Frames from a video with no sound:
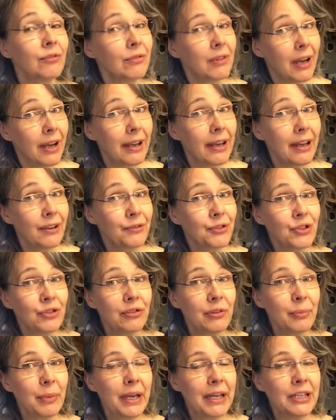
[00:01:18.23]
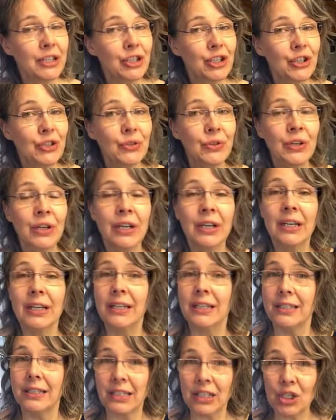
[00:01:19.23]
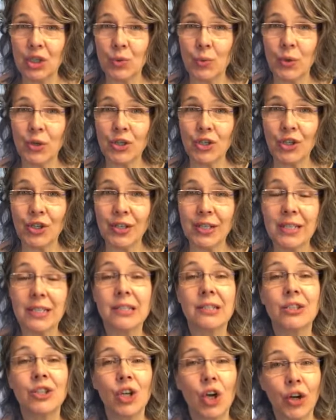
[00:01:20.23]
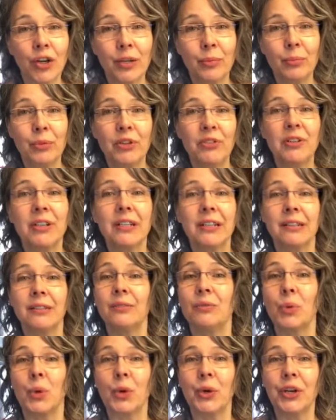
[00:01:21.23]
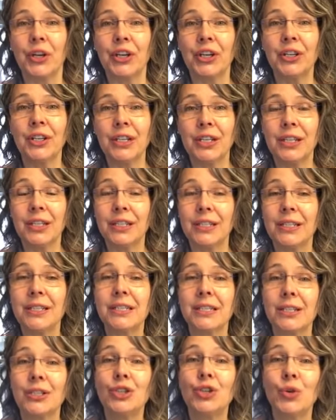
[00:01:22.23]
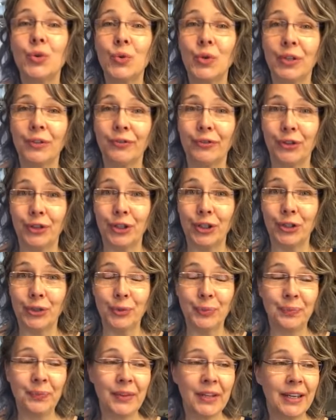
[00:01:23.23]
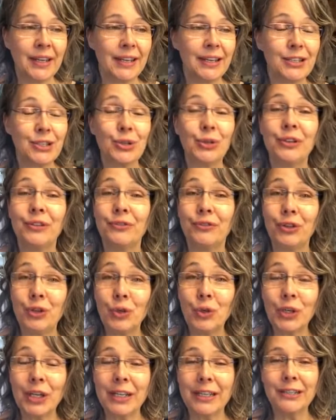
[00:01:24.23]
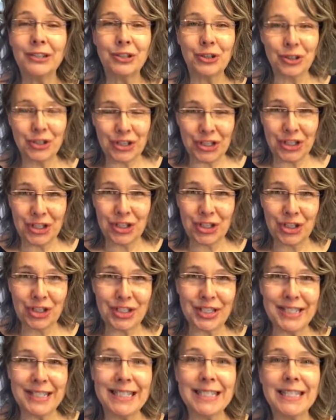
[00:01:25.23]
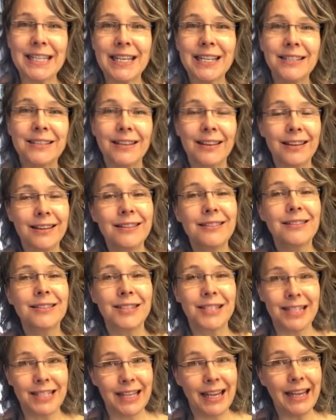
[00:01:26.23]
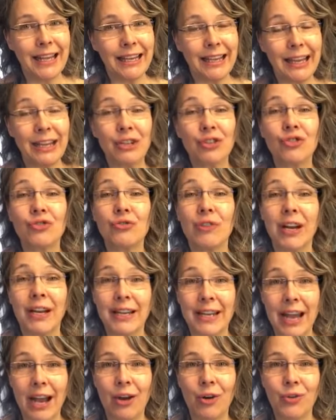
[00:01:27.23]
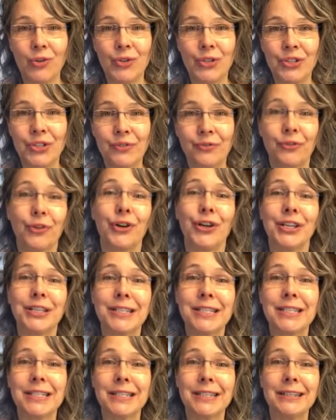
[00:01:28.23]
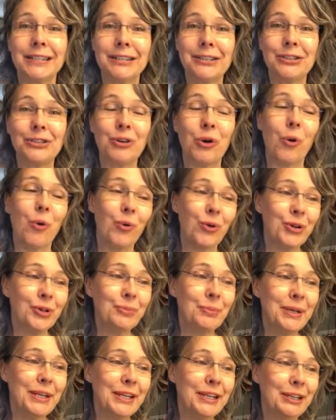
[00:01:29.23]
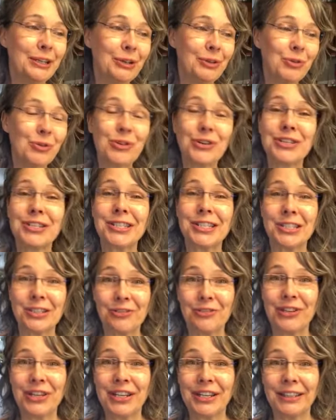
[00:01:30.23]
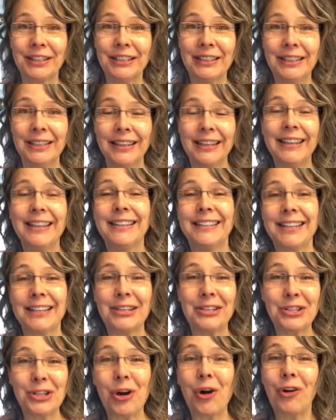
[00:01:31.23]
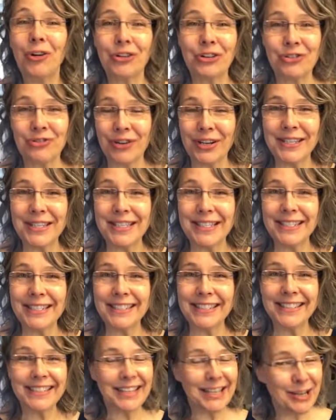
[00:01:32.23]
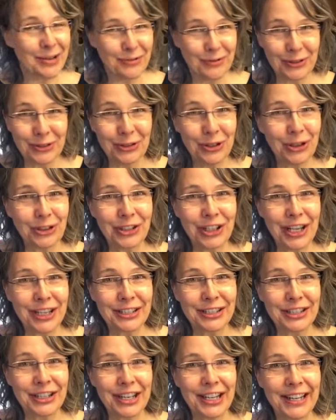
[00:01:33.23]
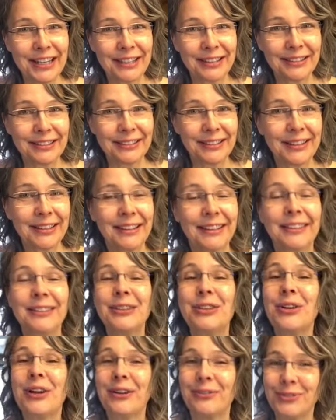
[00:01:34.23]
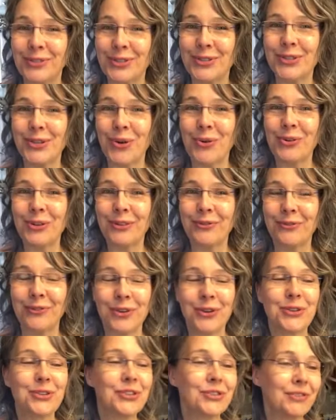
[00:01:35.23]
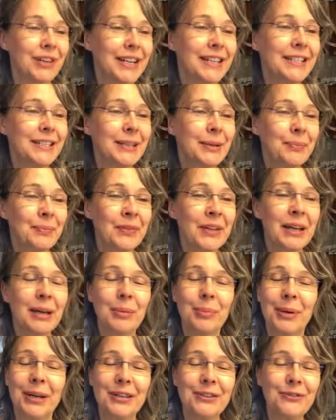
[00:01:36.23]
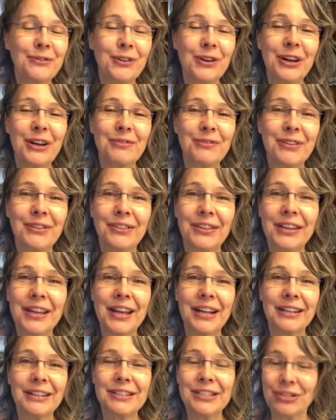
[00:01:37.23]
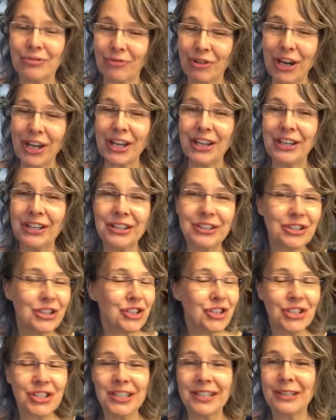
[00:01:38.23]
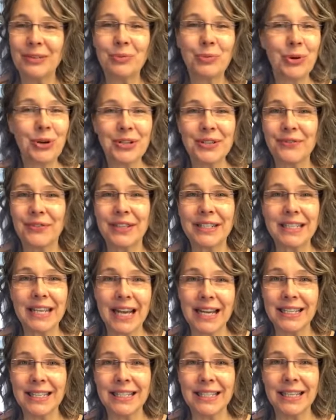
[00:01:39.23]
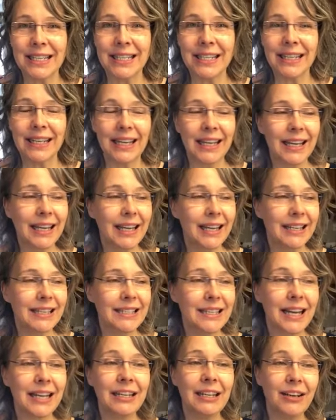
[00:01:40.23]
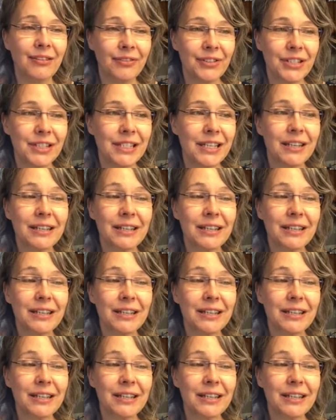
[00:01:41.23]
I have to remind you, a dishwasher is not a miracle worker. It is a tool for you. So if you let your dishes sit in the sink and dry out, for instance, oatmeal or cereal, that it's all crusted, it will not get clean. You have to soak it first, right? But for everything else, regular dishes, it works fantastic, and I love it.